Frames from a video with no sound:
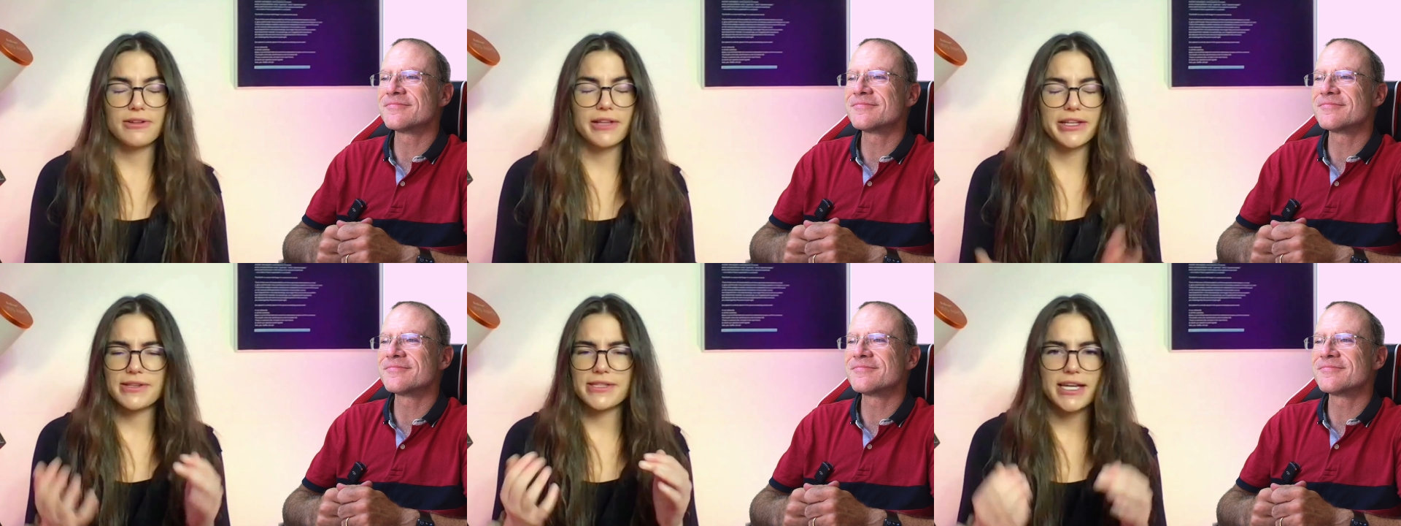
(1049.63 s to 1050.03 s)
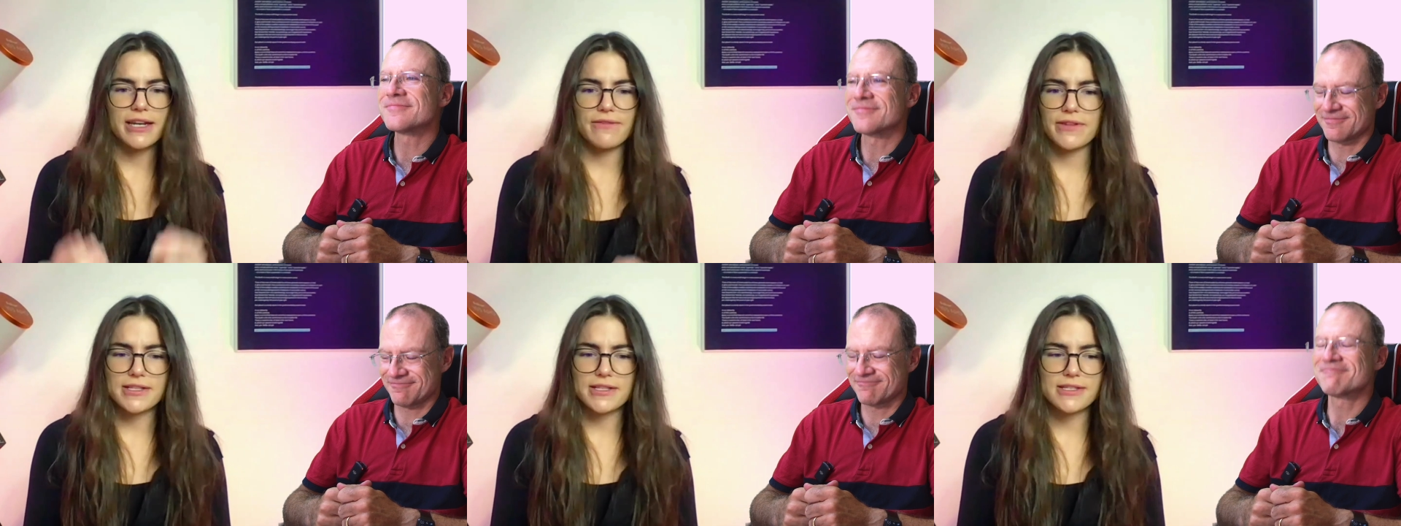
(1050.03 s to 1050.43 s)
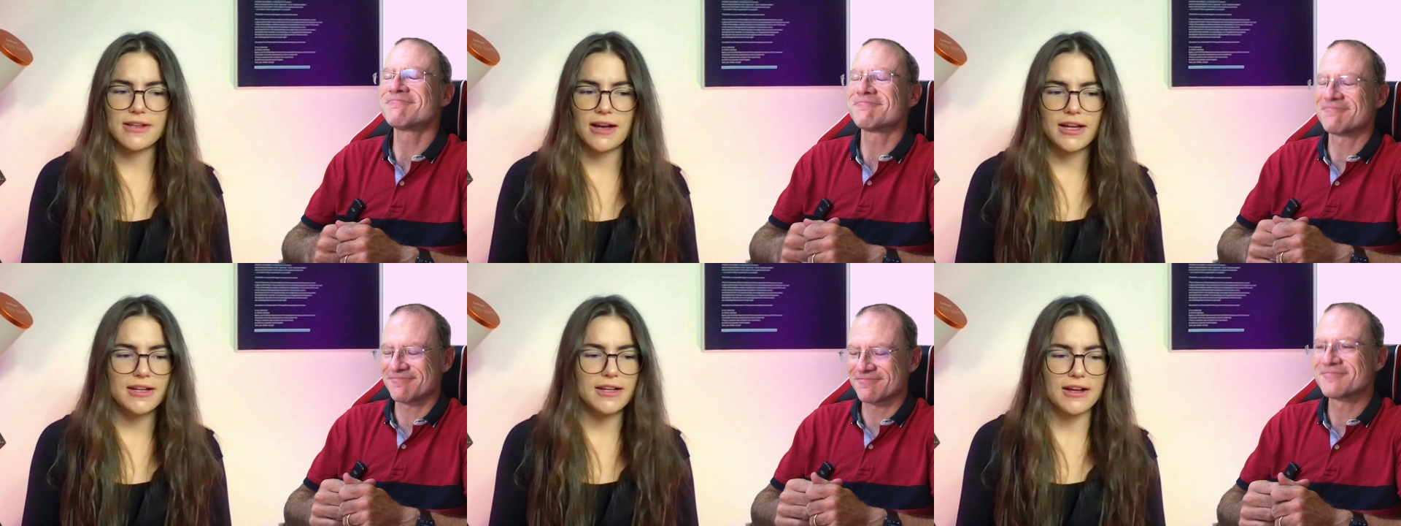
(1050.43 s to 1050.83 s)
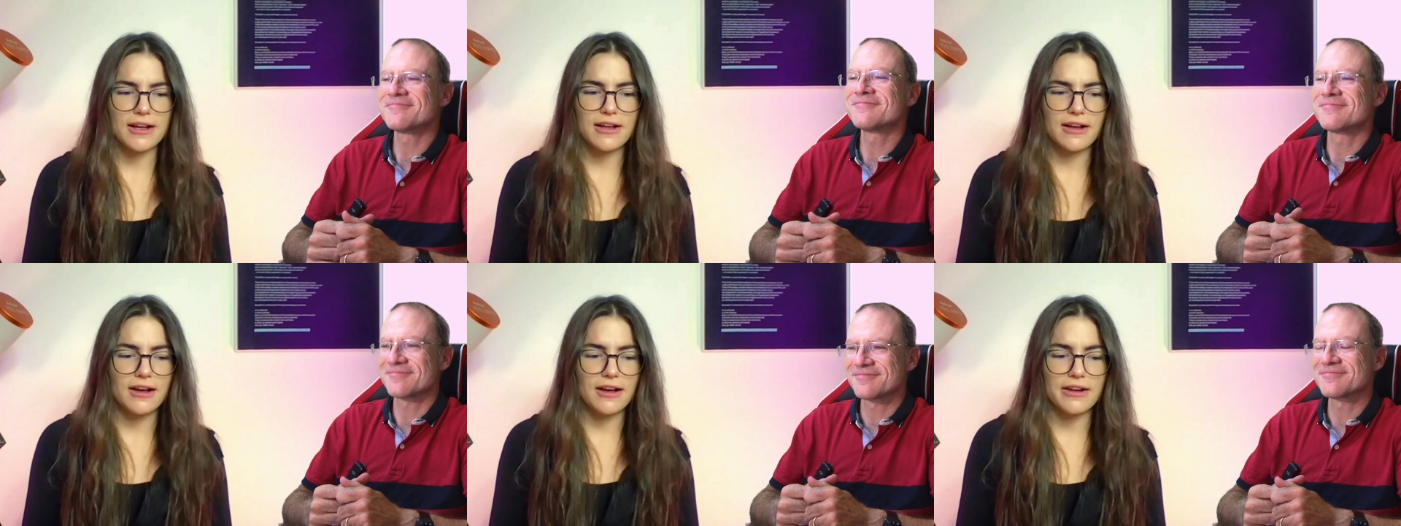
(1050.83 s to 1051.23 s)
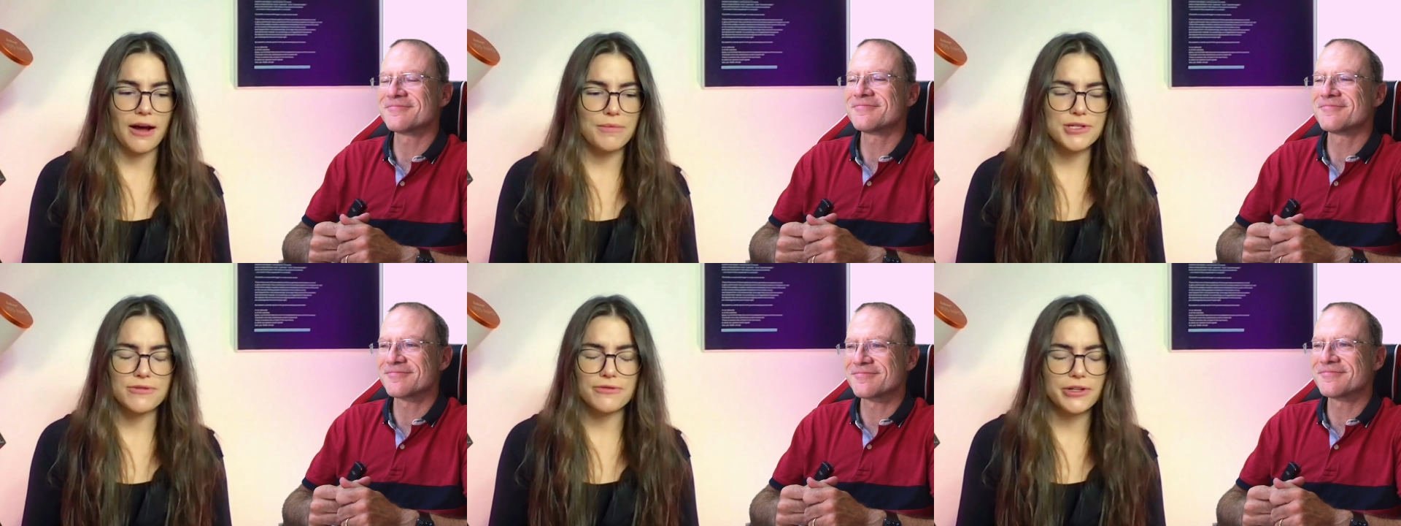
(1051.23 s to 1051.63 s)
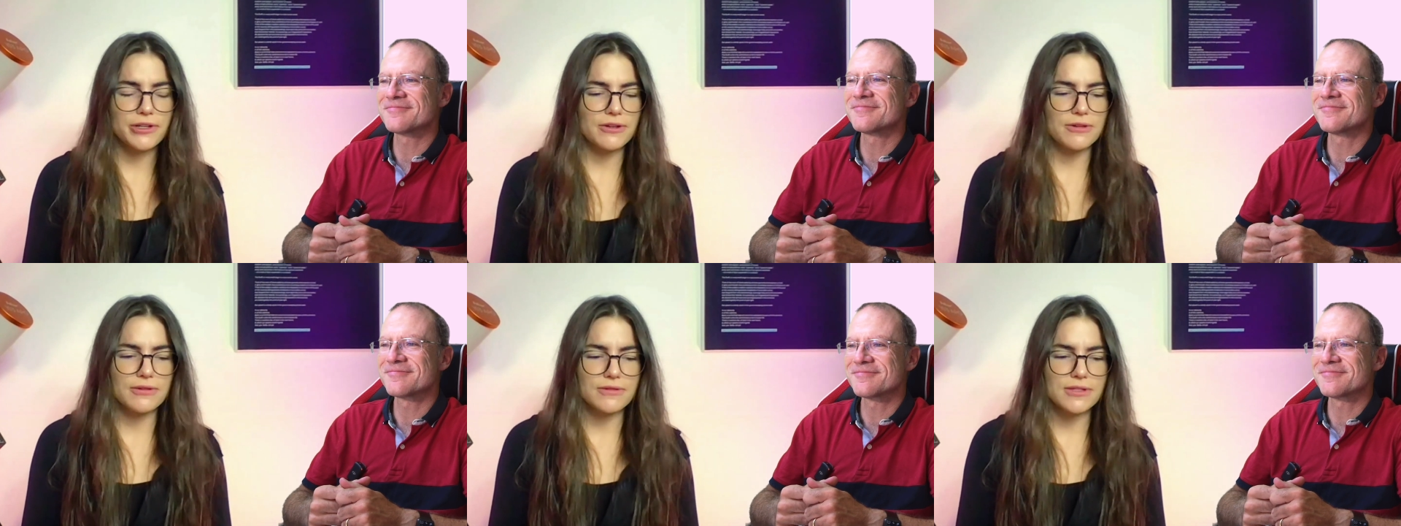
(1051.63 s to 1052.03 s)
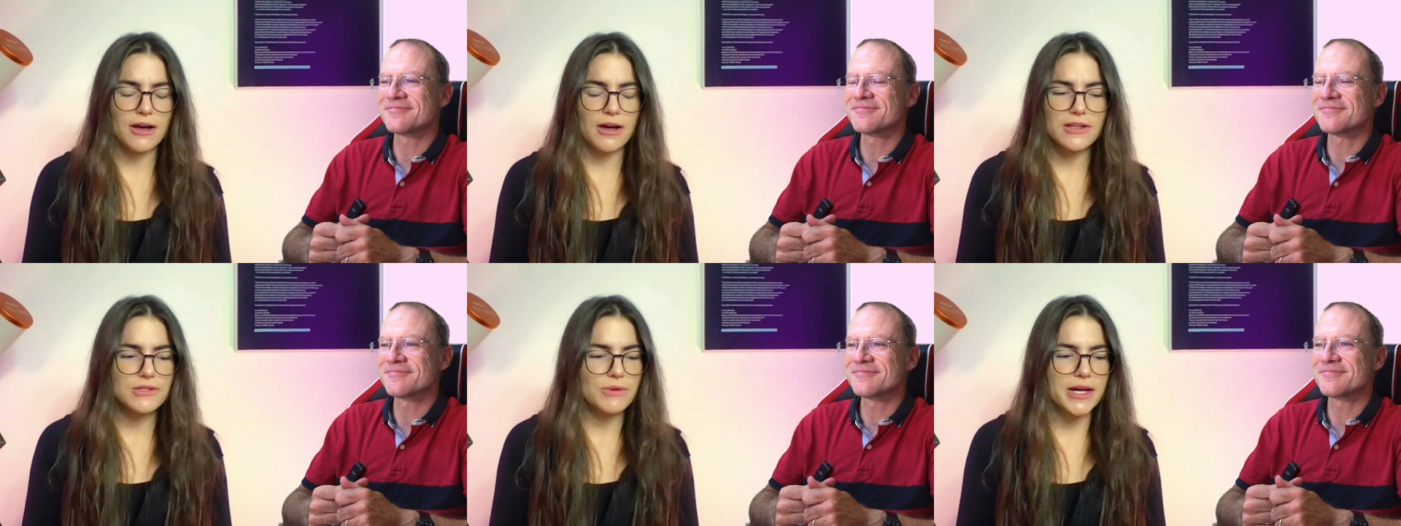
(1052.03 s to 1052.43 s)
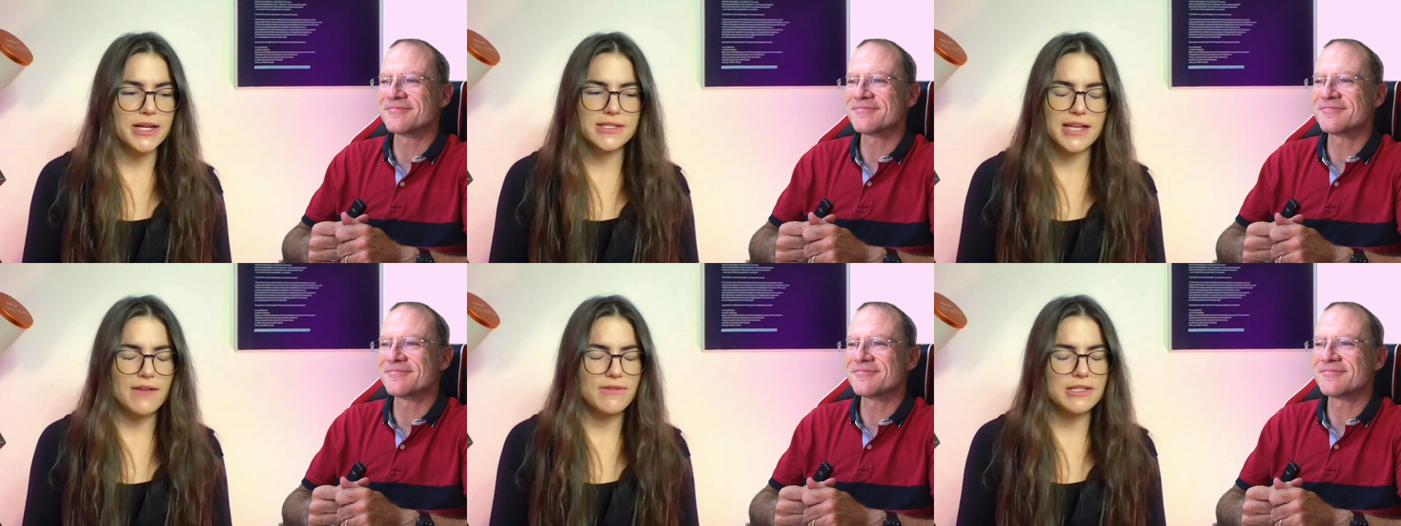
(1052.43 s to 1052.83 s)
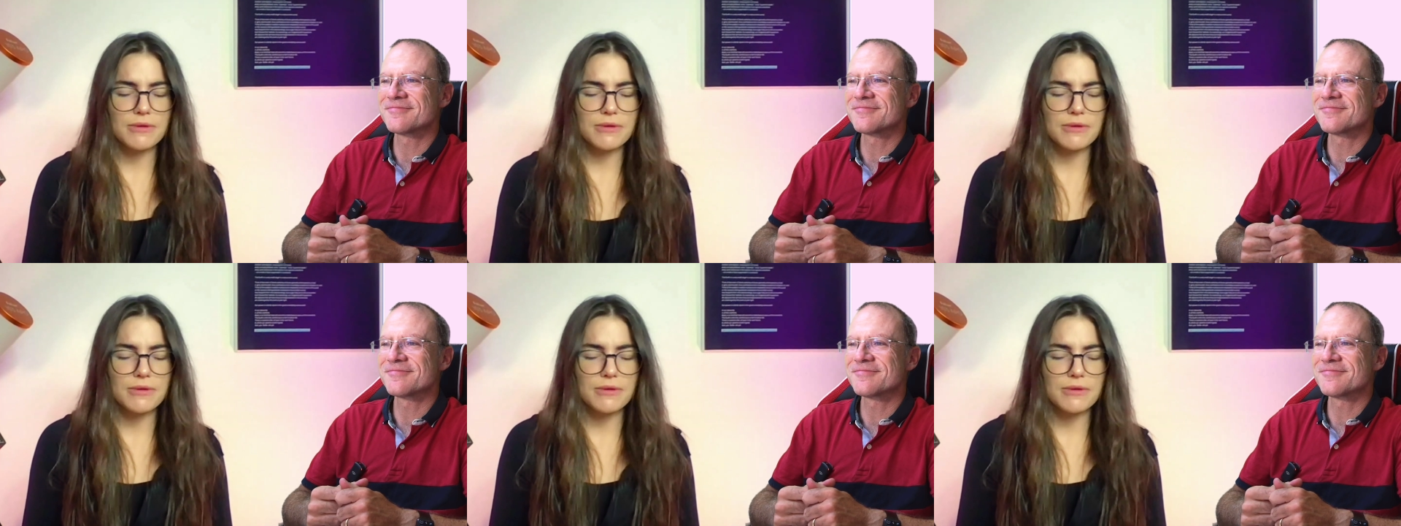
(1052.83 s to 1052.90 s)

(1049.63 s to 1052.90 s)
Speaker 1: You know, like you said, if it's not uh, an option for you cost-wise to